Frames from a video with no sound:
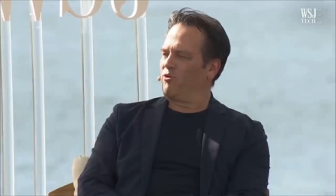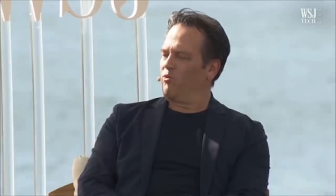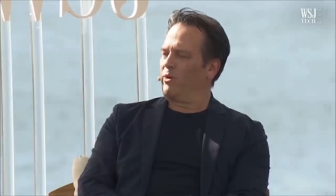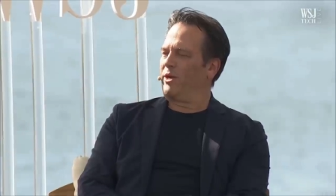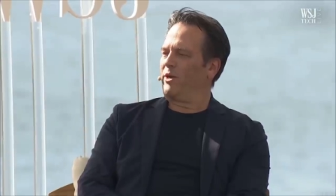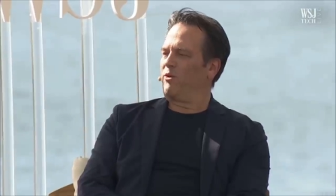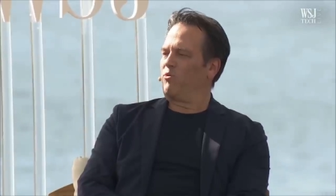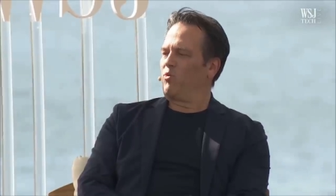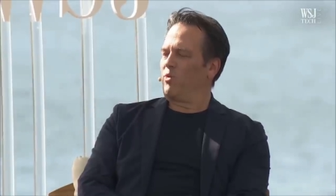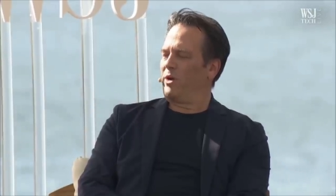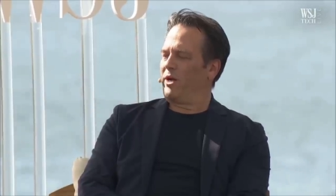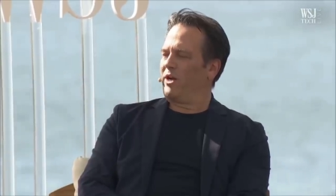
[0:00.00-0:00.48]

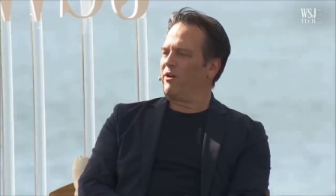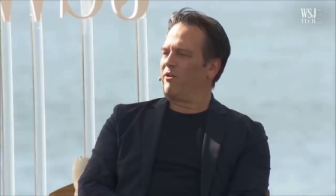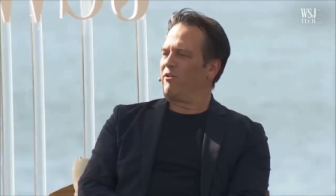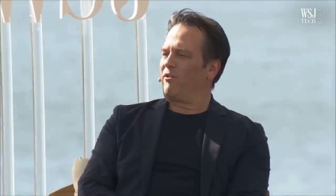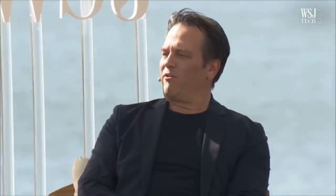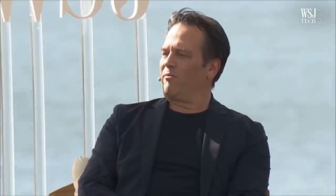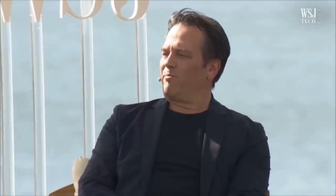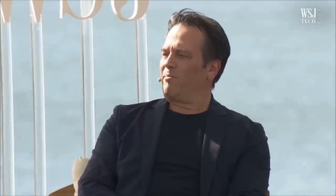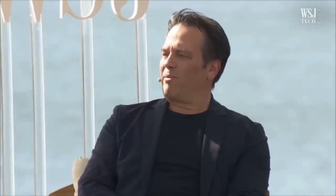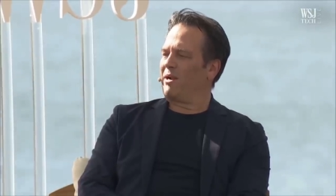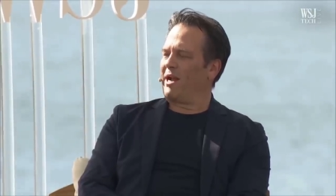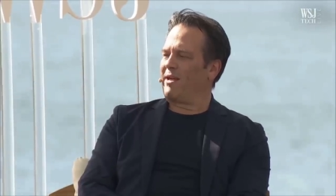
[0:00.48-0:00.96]
we
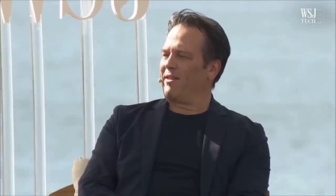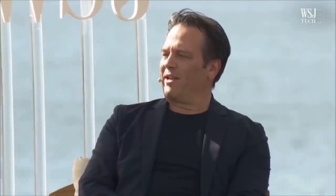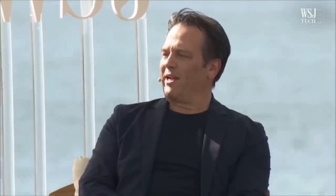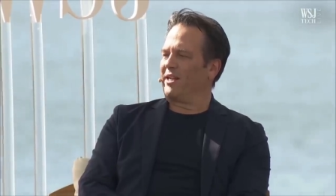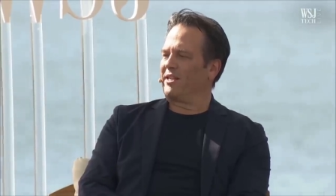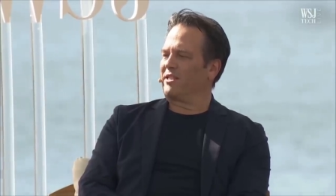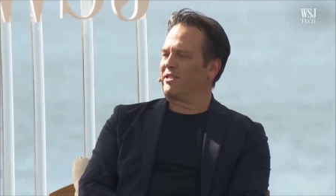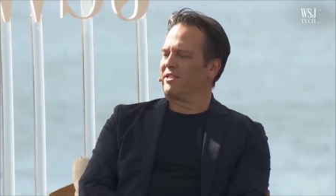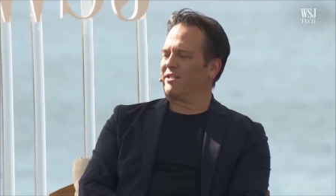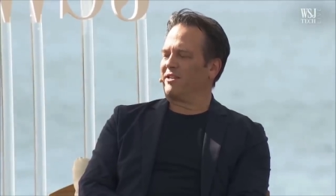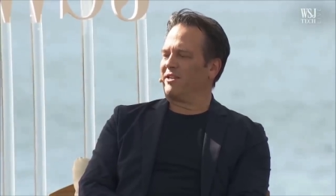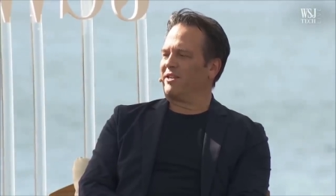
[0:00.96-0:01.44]
will, but I think
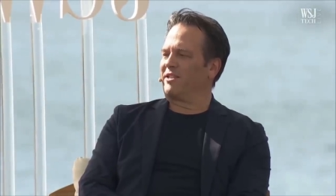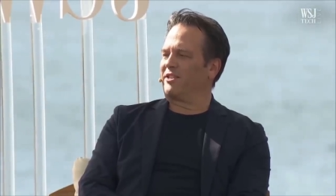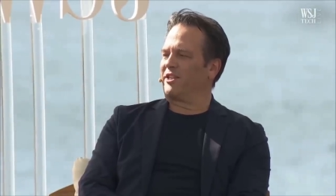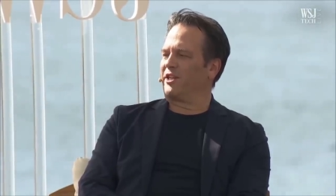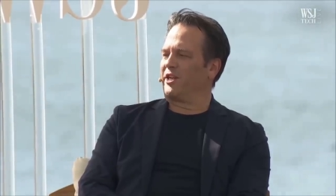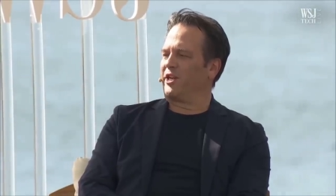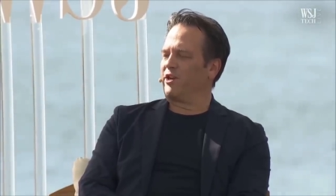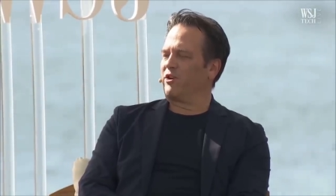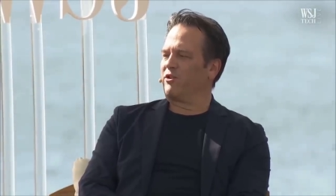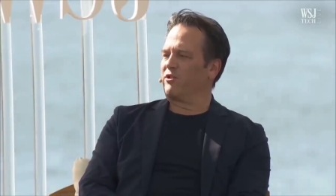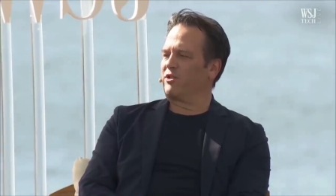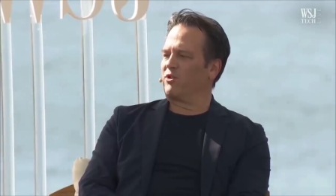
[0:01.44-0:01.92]
it's it's
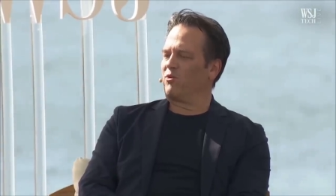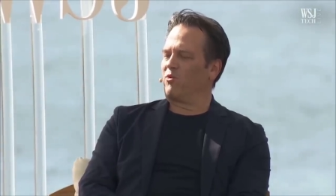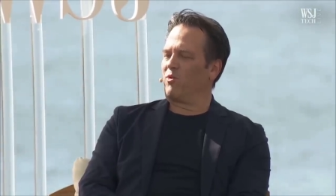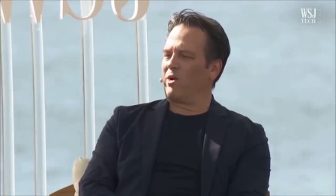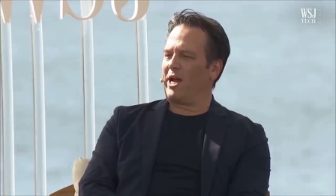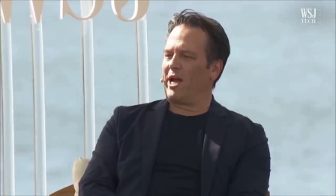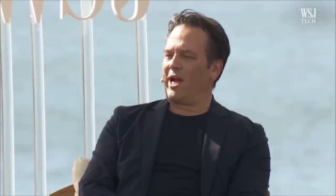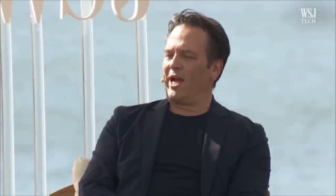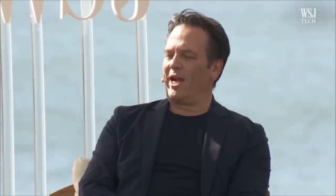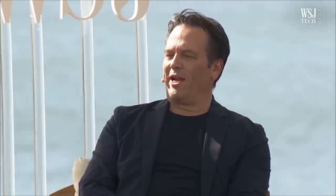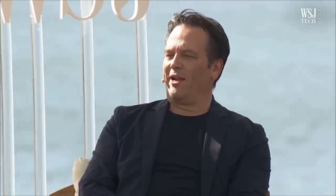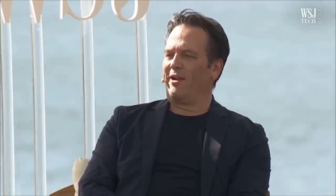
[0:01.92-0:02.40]
years
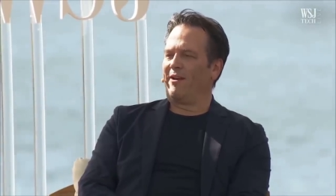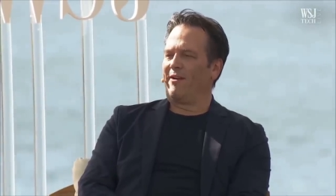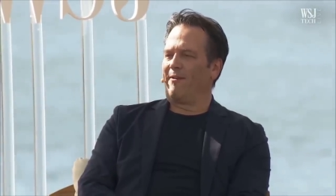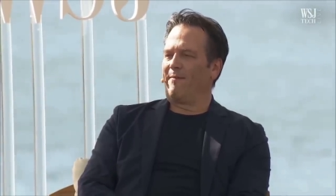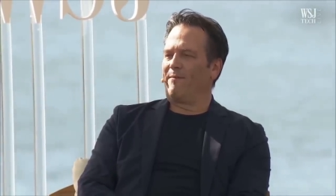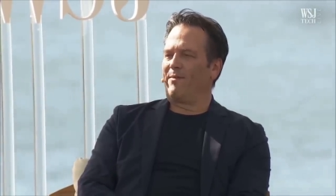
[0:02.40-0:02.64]
away.